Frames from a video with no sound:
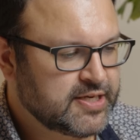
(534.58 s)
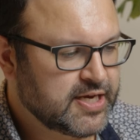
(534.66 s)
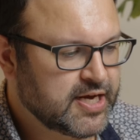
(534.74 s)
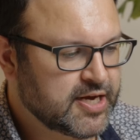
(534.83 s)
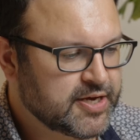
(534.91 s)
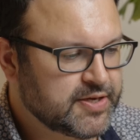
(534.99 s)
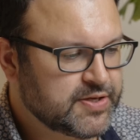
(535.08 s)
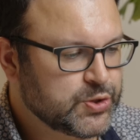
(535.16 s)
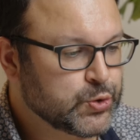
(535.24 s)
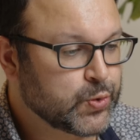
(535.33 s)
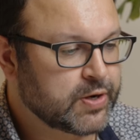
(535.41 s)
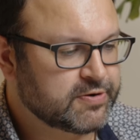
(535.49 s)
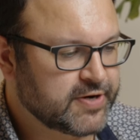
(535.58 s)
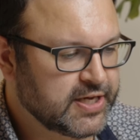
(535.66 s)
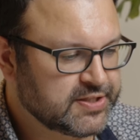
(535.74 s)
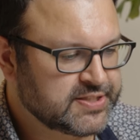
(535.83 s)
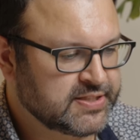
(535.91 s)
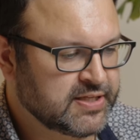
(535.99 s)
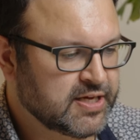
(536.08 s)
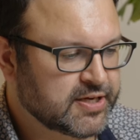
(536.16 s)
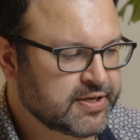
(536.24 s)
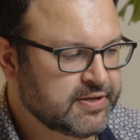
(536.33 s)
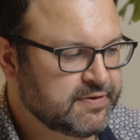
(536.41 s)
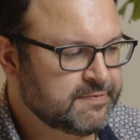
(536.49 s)
URL
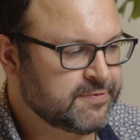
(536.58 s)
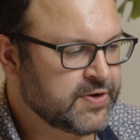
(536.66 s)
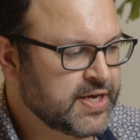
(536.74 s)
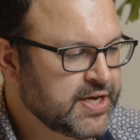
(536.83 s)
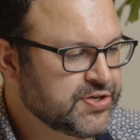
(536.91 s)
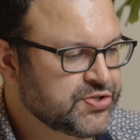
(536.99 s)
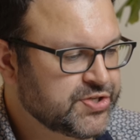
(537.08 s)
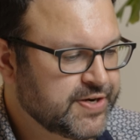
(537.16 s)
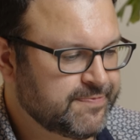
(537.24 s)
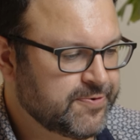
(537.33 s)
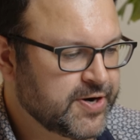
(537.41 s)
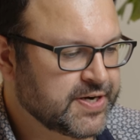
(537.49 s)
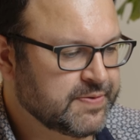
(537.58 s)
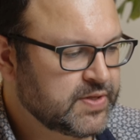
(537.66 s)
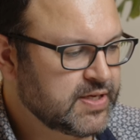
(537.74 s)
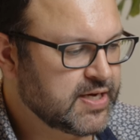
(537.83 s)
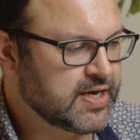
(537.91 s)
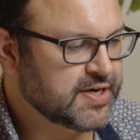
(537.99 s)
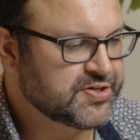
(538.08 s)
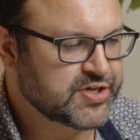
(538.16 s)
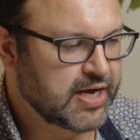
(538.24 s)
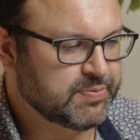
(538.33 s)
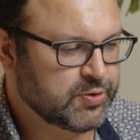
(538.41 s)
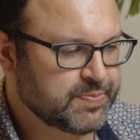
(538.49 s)
slug for each different
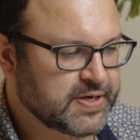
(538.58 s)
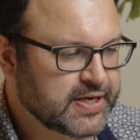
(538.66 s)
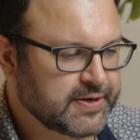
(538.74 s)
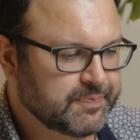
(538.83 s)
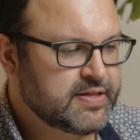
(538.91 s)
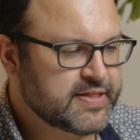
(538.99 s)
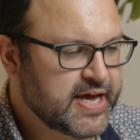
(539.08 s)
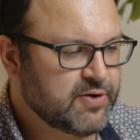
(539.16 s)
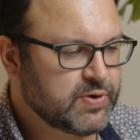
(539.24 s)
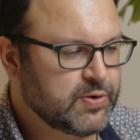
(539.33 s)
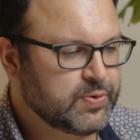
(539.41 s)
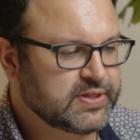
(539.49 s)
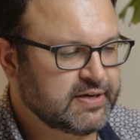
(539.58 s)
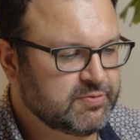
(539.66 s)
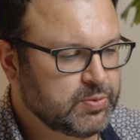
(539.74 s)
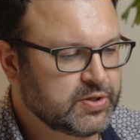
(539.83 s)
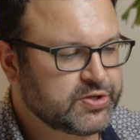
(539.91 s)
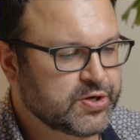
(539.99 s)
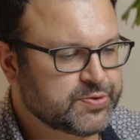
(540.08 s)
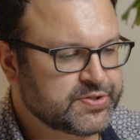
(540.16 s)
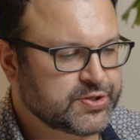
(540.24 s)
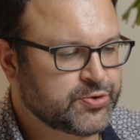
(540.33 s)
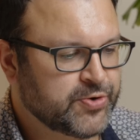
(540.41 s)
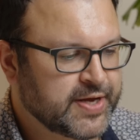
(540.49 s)
job opening. That way, when Lovable goes
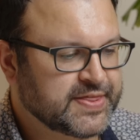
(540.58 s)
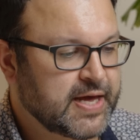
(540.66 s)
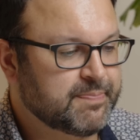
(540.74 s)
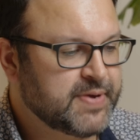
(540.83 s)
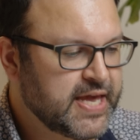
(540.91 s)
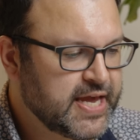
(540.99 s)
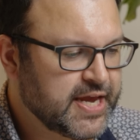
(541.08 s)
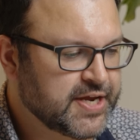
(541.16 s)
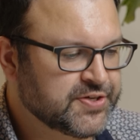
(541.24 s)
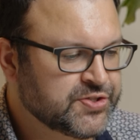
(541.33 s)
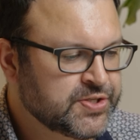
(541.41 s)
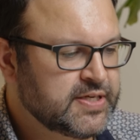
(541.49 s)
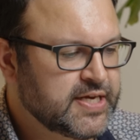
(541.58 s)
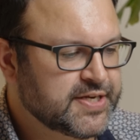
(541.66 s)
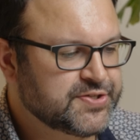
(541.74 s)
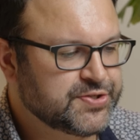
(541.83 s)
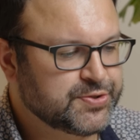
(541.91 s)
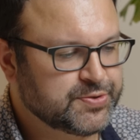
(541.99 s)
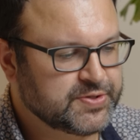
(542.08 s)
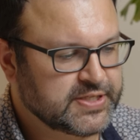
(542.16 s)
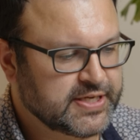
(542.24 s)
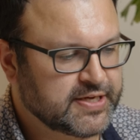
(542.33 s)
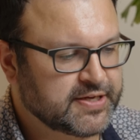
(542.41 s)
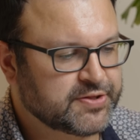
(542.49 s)
to create that page, it's
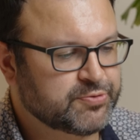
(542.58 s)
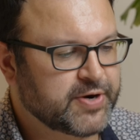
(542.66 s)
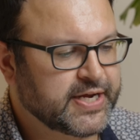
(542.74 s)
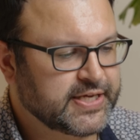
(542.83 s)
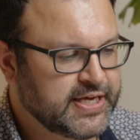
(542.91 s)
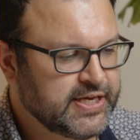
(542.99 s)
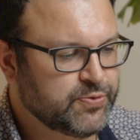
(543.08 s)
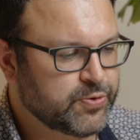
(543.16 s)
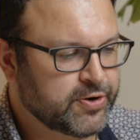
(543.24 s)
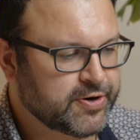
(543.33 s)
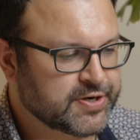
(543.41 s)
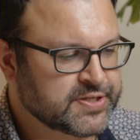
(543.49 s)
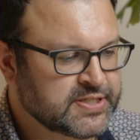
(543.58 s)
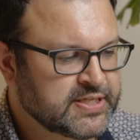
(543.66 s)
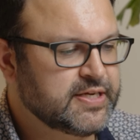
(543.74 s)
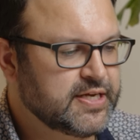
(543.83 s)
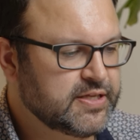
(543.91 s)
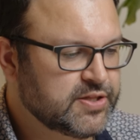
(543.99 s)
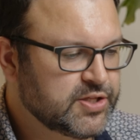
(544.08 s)
using the right keywords in